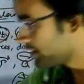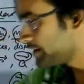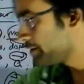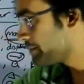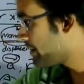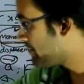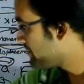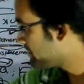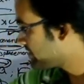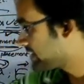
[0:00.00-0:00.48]

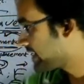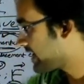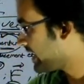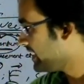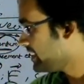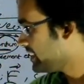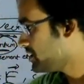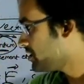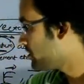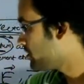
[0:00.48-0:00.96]
it may be
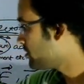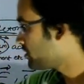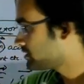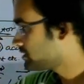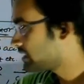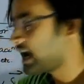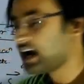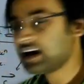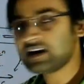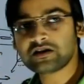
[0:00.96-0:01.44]
second
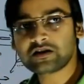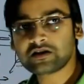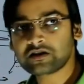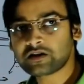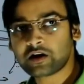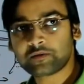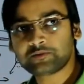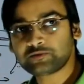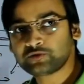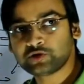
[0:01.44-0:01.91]
order, third
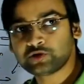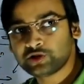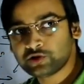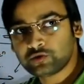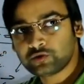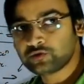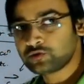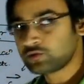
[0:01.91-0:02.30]
order, up to you,